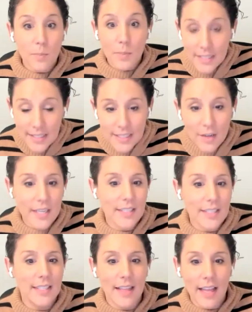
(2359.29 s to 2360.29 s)
But
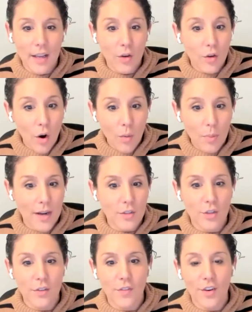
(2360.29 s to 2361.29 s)
seriously, like no
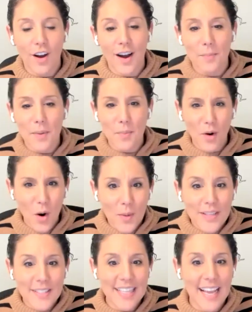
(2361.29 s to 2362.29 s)
pressure if you're not. And people are
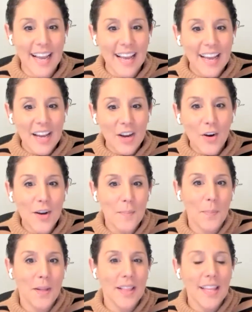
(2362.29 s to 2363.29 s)
always like,
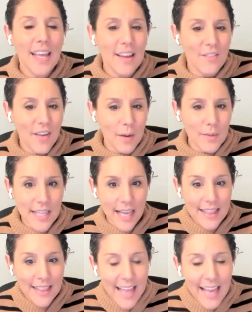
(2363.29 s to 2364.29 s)
couldn't believe I was
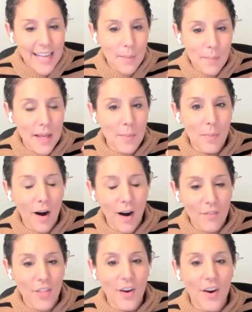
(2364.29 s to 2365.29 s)
like letting people
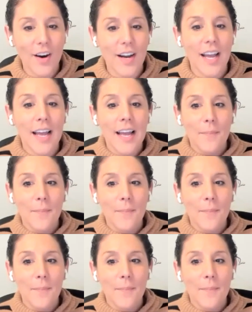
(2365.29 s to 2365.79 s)
off the hook.